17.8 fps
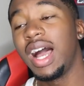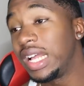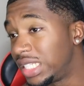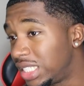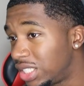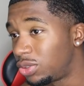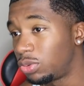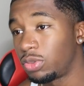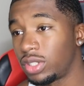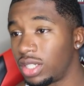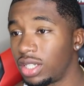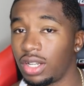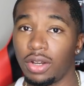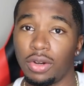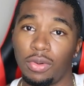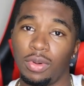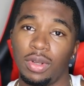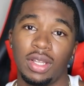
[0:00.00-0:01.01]
I just want to
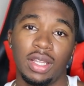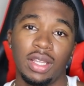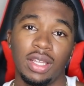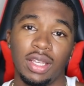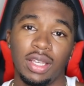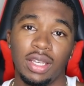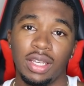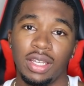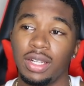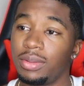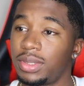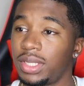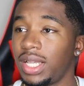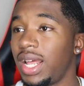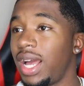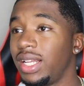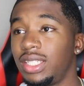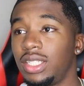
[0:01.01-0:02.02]
know. You know what I'm
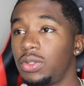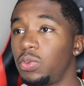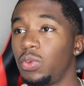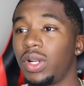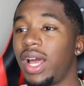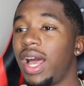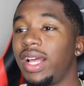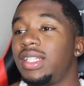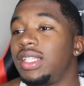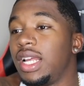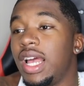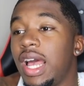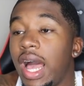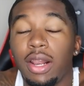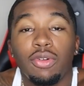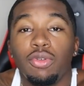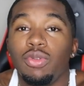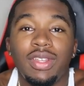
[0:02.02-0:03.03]
saying? I just want, I,
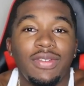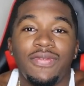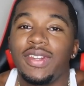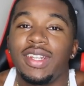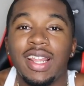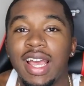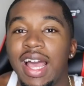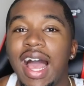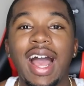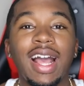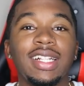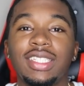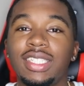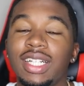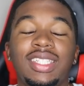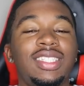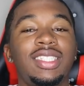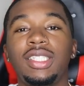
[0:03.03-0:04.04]
I don't even,
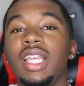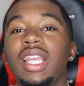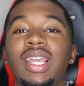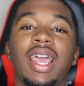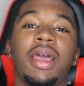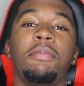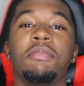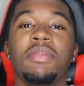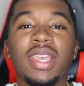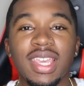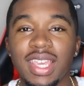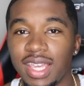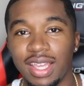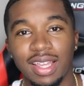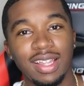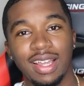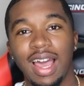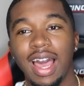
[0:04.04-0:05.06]
I just DM
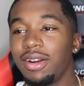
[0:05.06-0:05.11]
me.